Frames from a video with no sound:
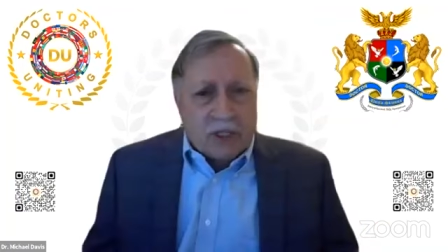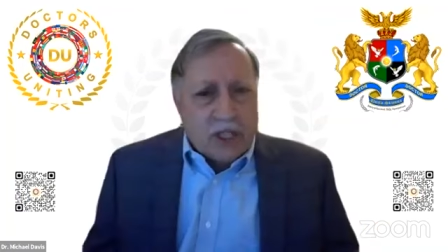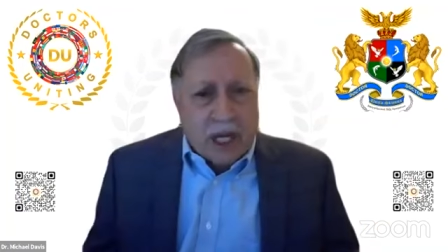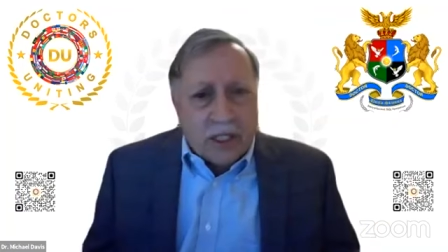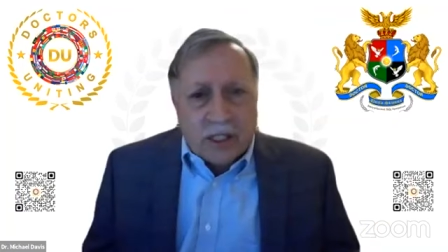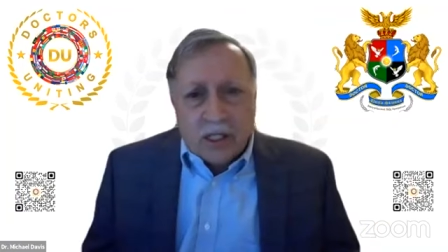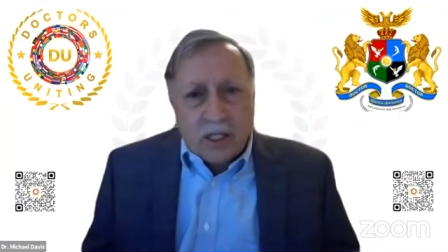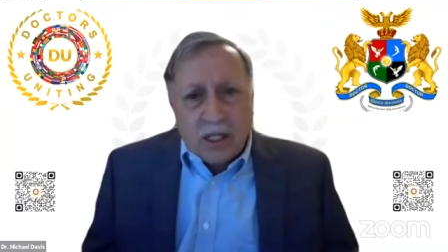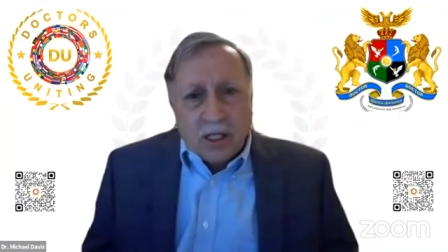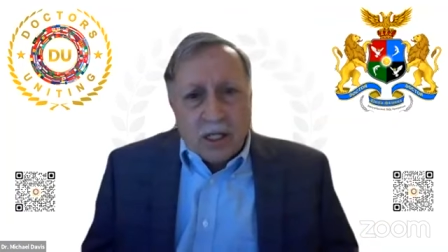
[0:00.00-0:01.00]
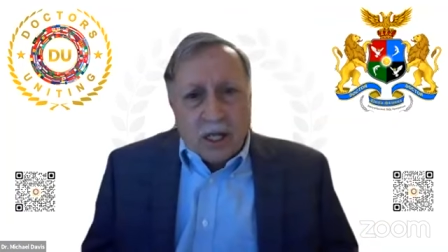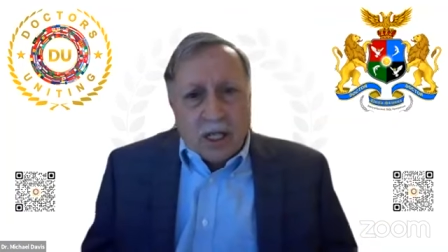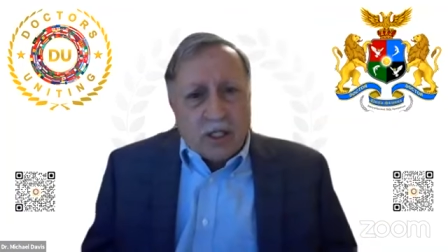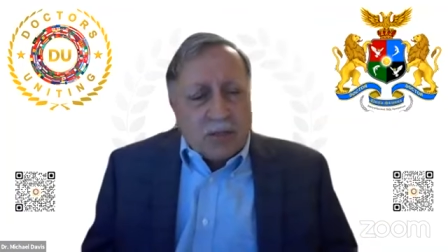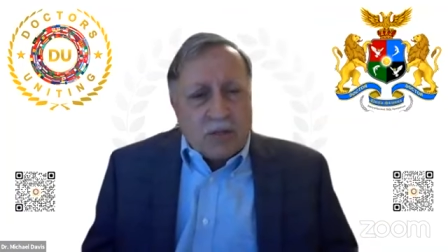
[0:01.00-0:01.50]
mistakes,
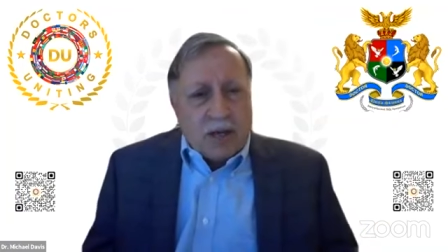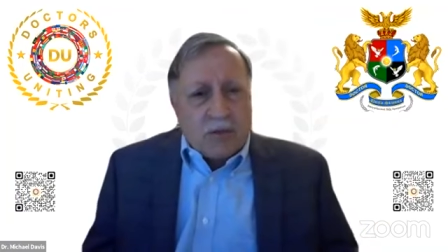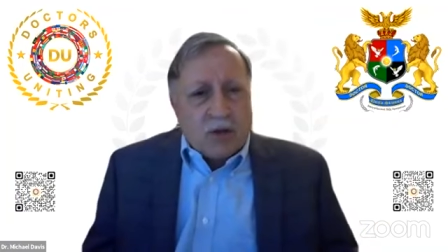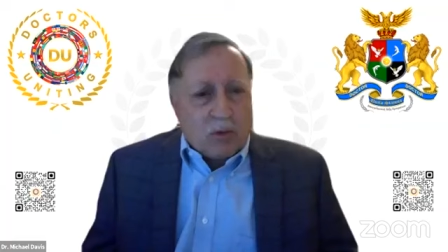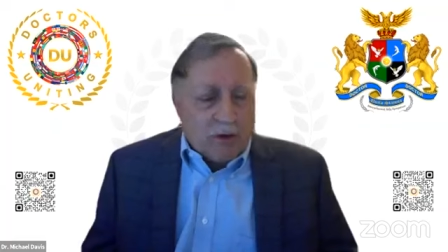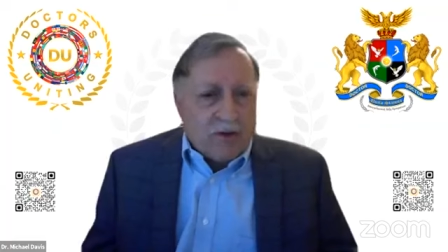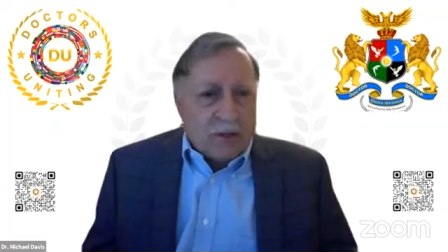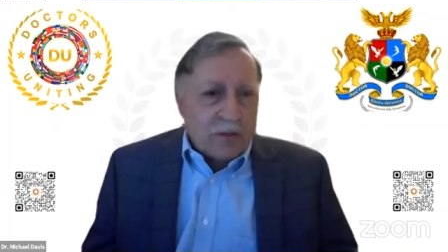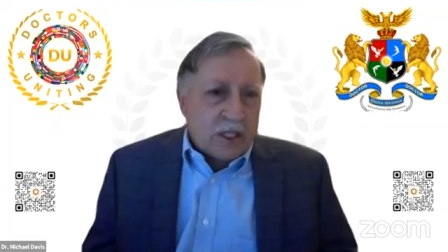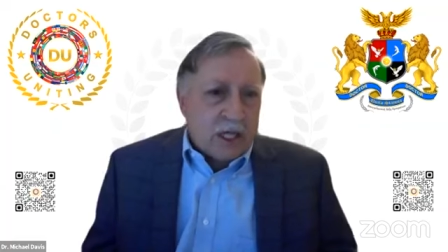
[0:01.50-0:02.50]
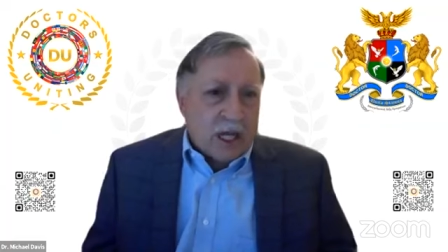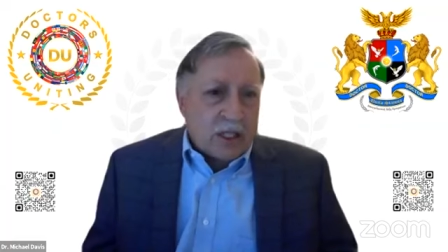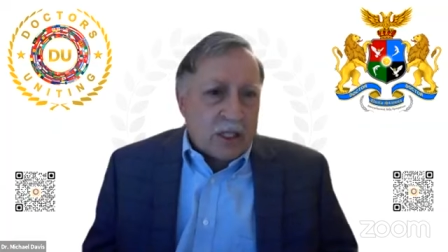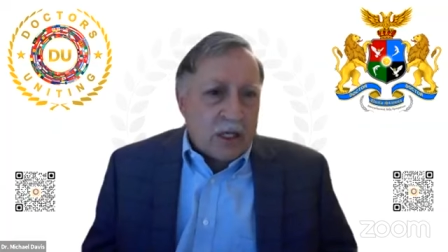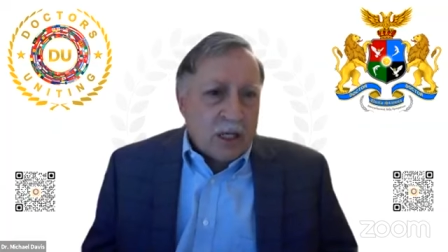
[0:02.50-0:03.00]
and sometimes horrific
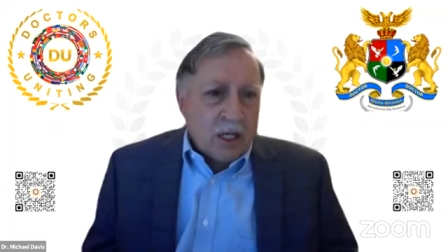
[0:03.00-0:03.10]
mistakes.